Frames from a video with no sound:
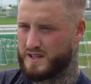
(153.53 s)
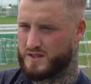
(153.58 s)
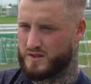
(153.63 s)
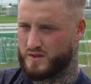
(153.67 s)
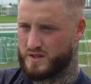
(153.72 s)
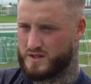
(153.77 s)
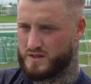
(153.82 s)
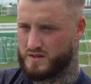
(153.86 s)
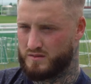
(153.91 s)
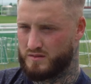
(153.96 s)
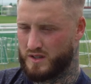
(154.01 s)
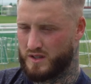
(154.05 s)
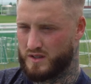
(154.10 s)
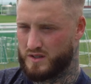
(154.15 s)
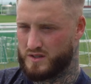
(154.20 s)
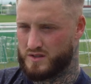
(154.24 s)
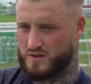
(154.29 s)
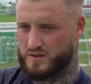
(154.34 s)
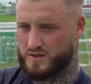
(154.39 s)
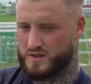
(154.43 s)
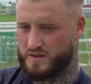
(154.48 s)
So it's
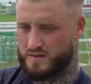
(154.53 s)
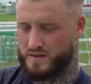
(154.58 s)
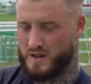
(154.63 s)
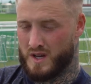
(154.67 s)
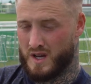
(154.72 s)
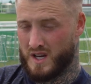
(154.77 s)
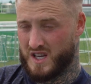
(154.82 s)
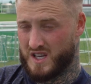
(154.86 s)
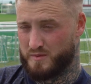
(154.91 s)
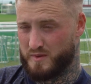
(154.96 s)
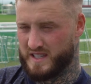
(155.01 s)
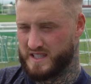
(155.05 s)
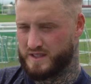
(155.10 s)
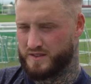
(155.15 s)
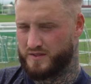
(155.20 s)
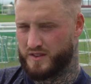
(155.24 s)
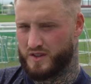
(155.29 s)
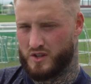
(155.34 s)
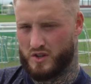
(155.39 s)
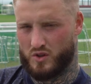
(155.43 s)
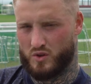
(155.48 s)
good, especially
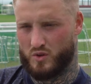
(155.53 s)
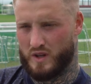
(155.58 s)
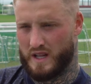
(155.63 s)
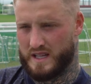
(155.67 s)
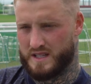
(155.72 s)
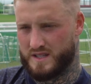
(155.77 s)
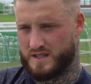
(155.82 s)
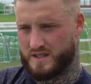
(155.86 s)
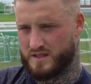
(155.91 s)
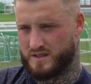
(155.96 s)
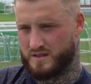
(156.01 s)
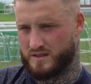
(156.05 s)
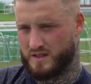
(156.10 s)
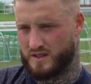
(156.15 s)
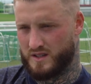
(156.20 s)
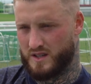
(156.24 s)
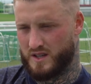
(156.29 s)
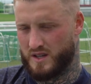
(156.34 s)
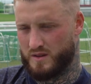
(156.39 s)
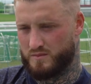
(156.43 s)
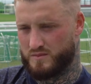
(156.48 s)
for the new lads
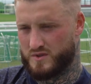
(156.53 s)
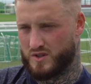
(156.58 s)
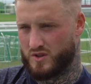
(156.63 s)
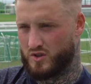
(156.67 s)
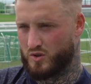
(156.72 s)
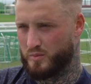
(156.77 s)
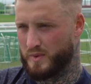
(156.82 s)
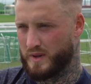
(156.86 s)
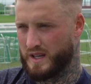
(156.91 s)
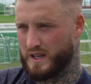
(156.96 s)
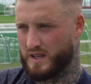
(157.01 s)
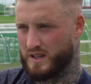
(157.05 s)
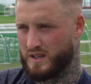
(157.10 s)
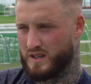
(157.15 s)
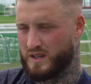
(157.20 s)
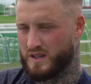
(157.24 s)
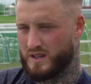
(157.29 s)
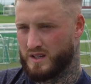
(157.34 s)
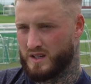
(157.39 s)
to come in and,